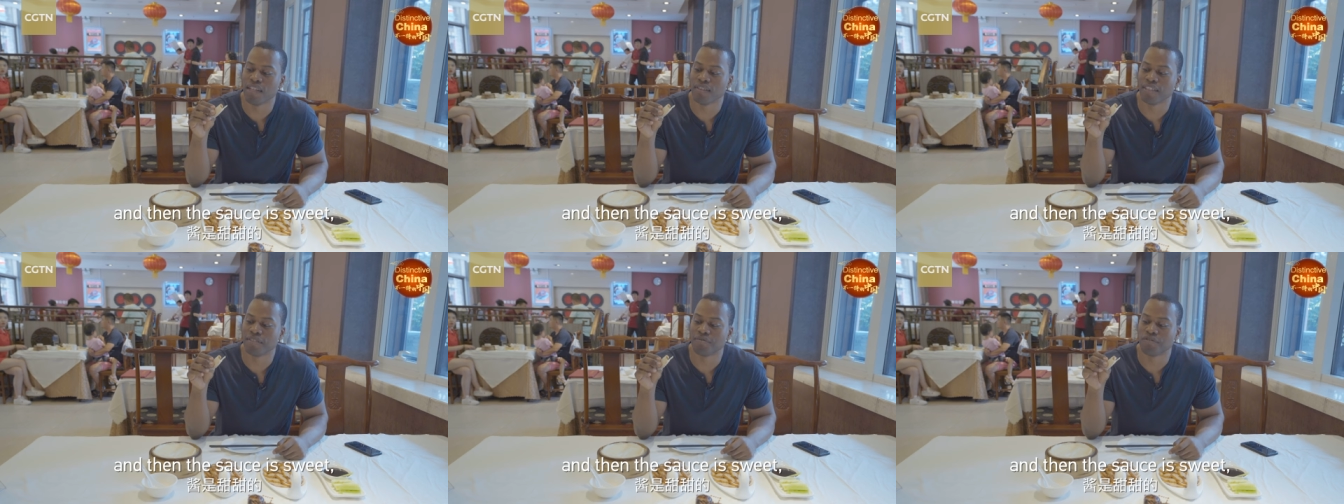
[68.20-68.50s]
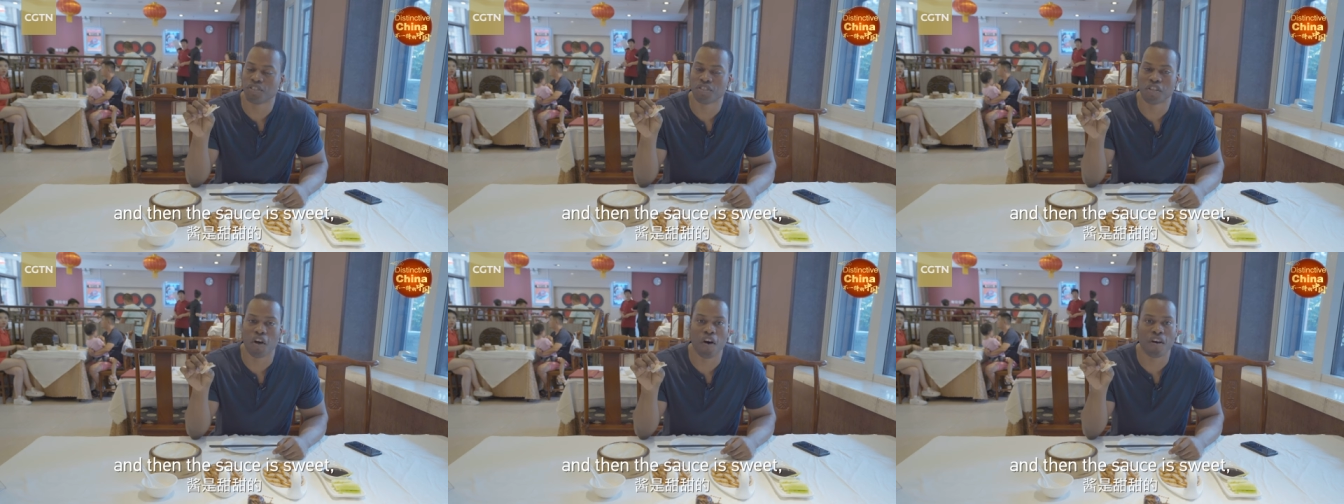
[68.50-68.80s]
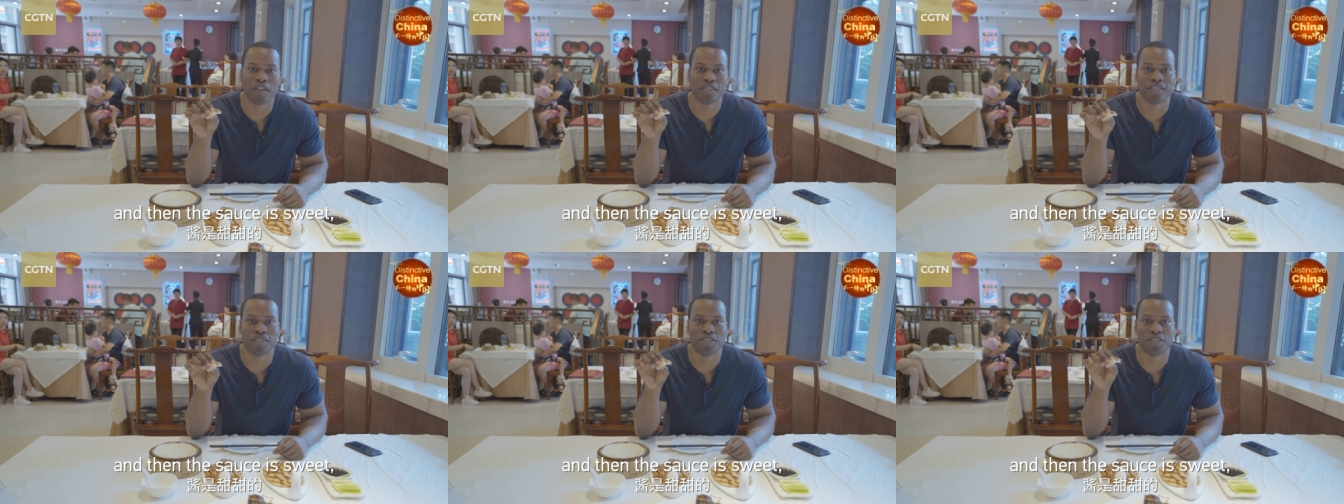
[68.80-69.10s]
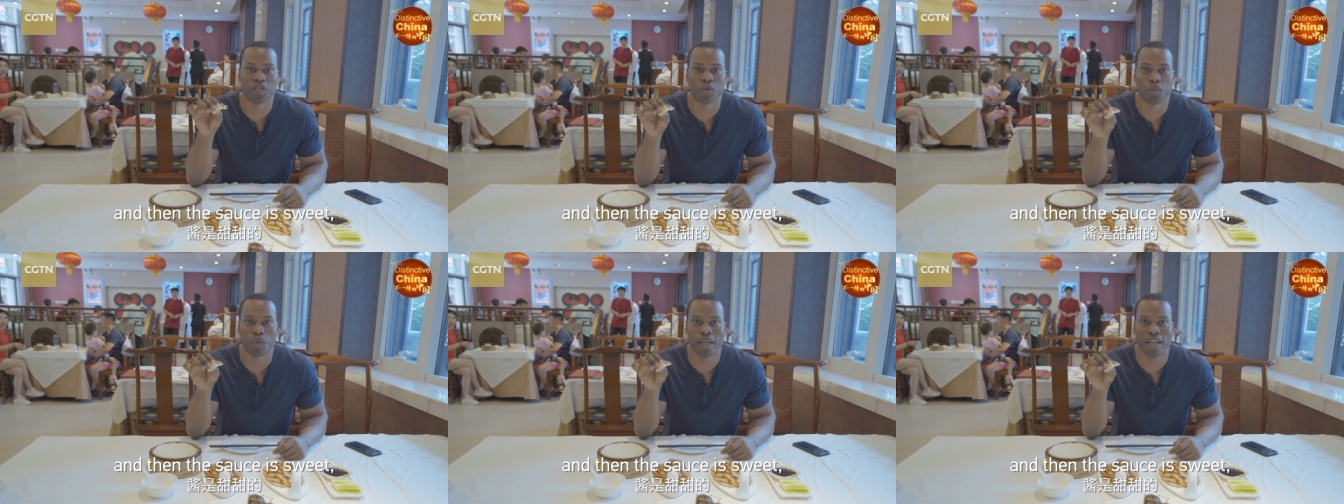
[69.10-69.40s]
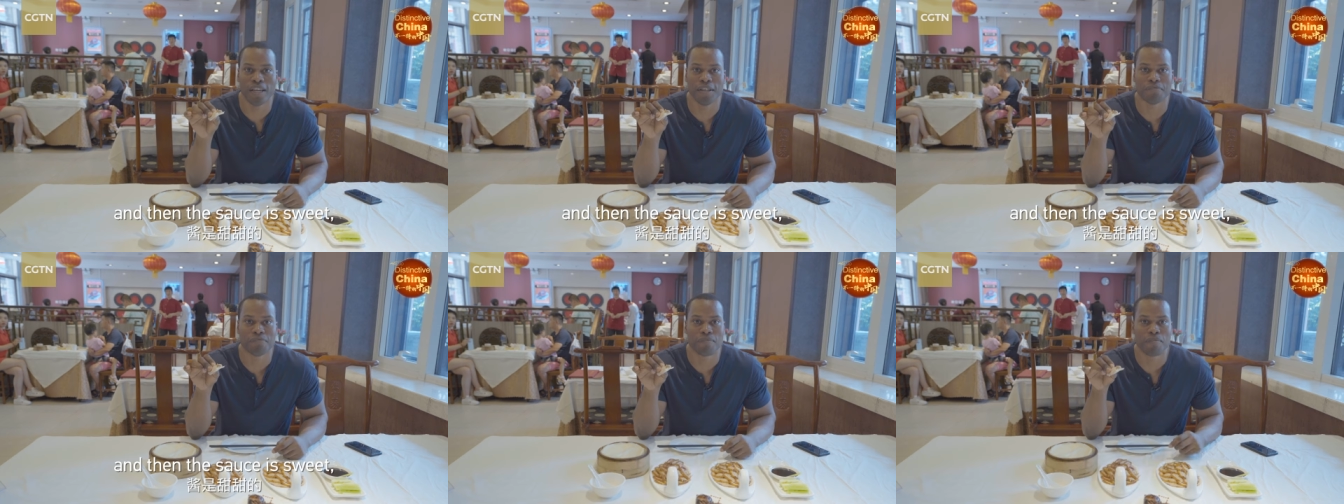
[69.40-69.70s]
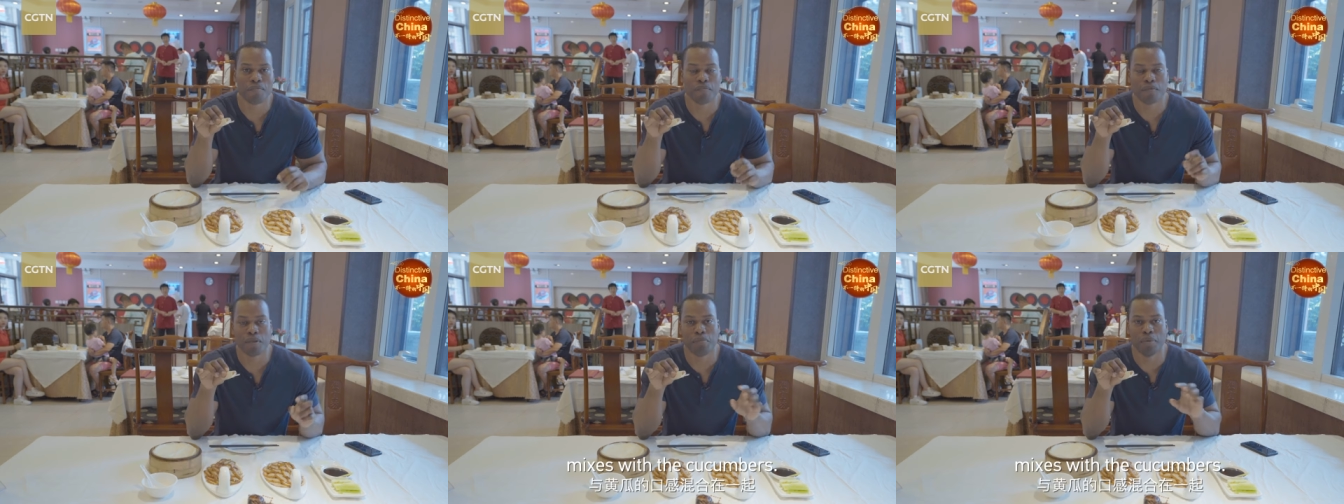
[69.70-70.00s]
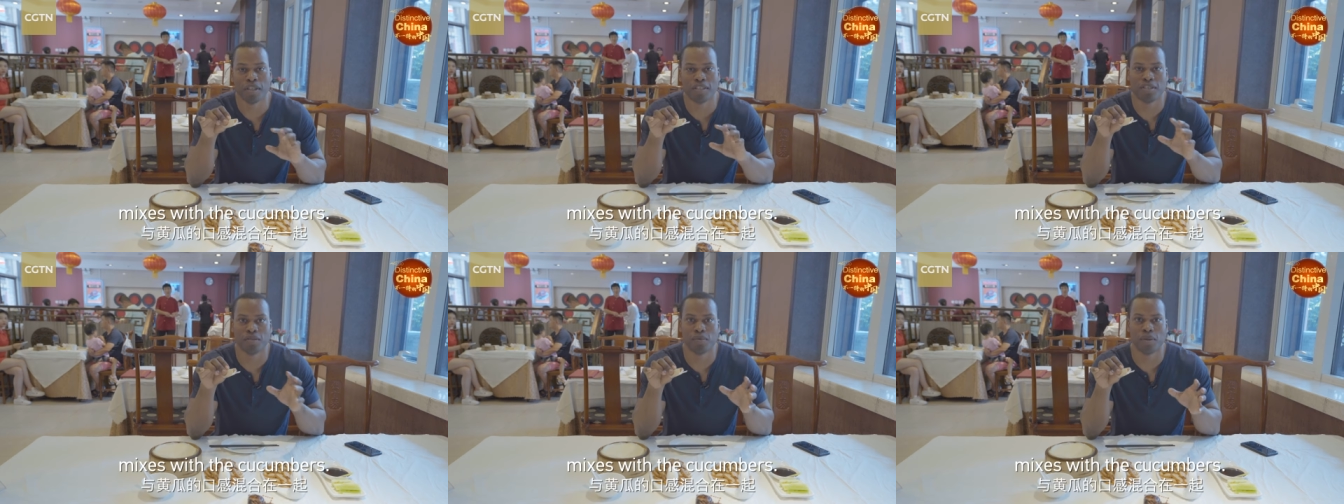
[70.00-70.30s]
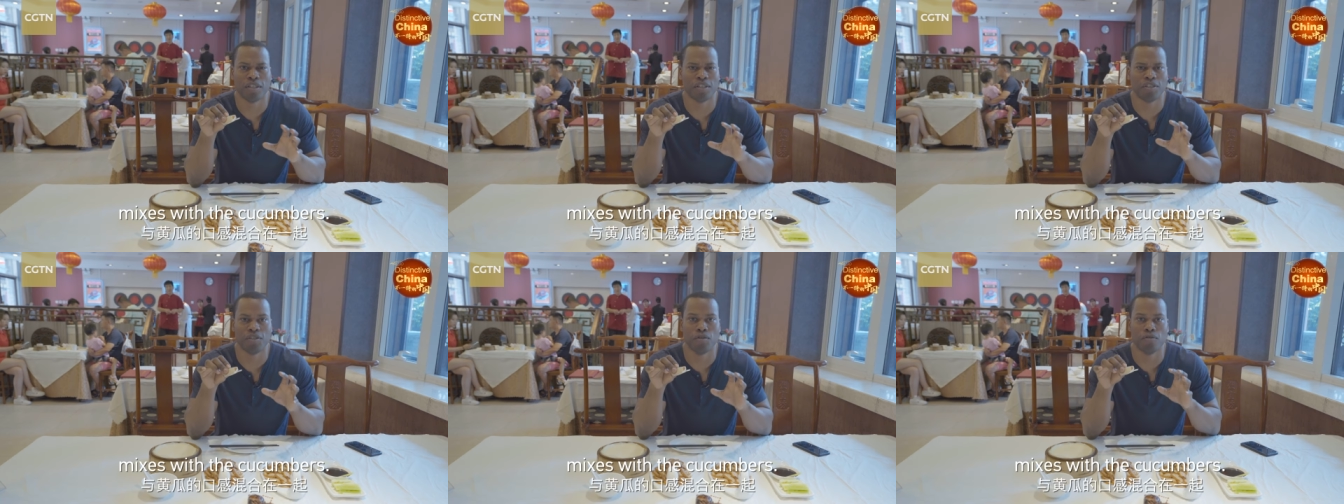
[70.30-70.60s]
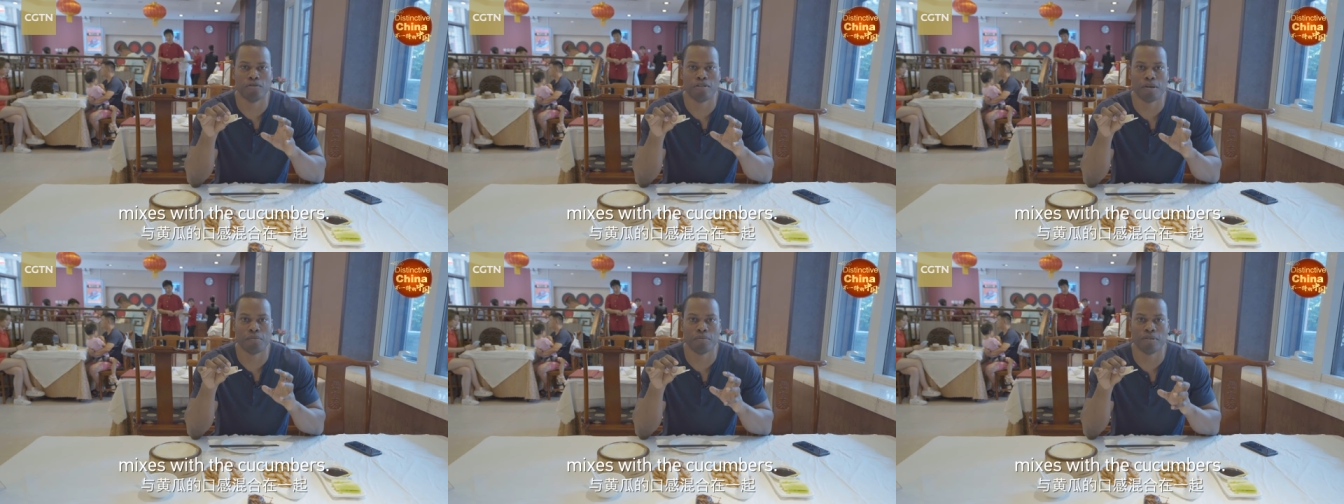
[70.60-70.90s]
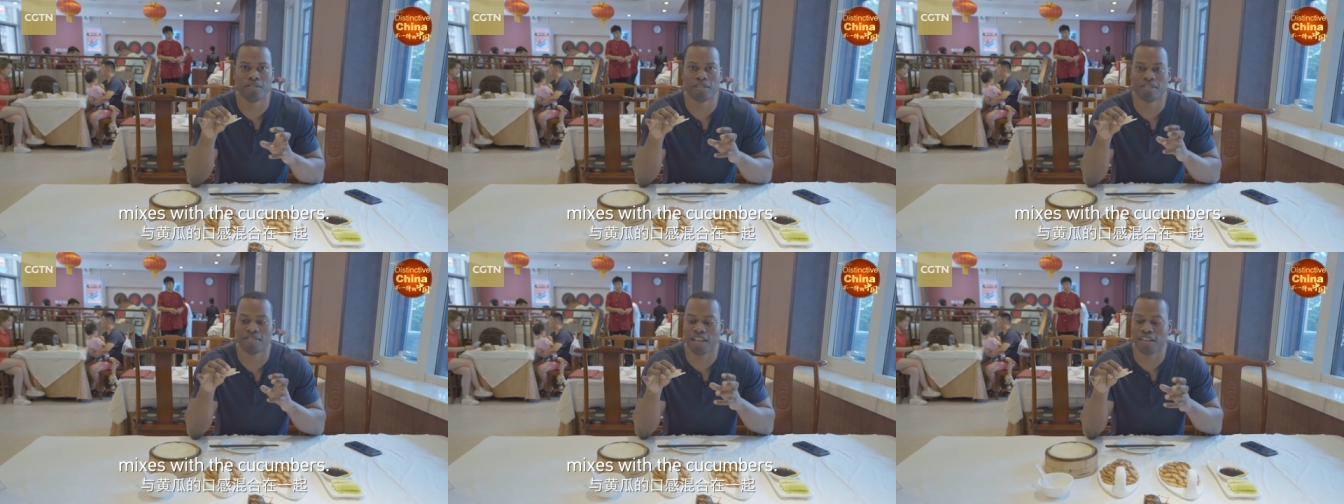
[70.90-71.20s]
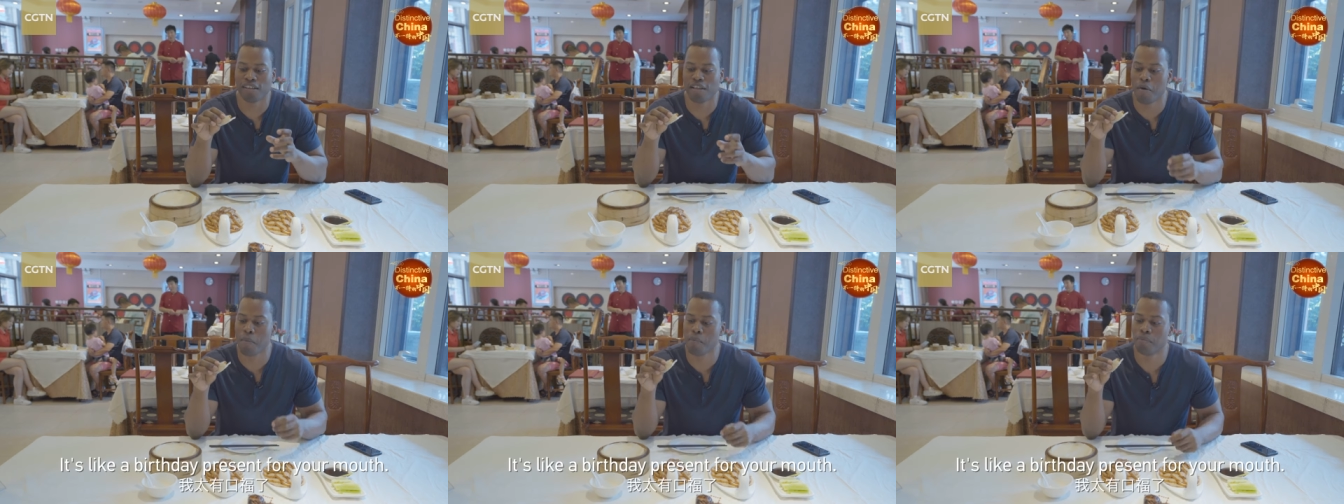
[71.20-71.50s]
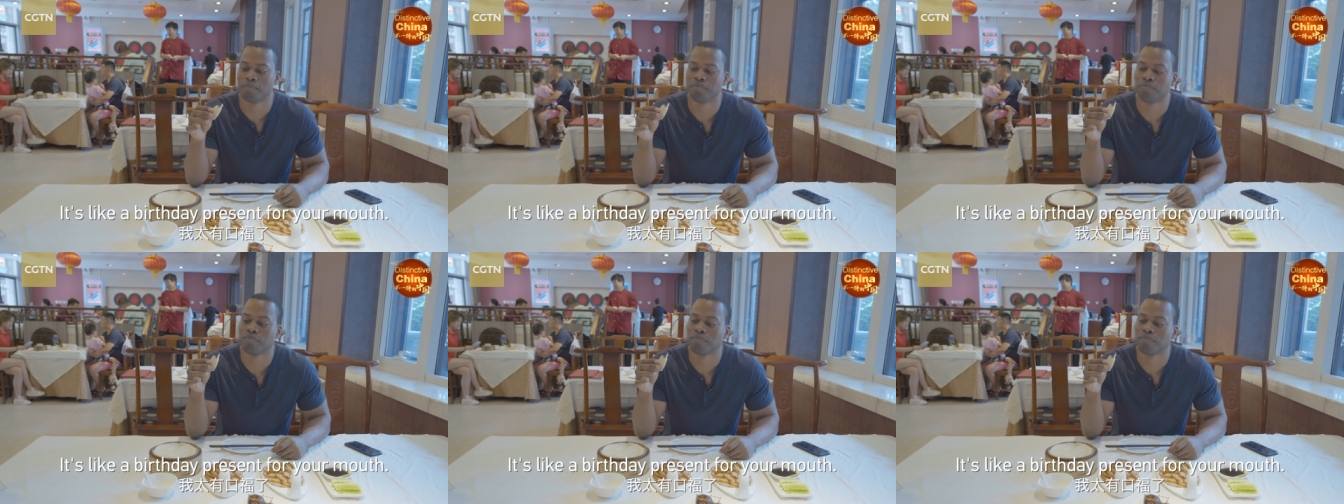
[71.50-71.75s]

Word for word: then the sauce is sweet, mixes with the cucumbers. It's like a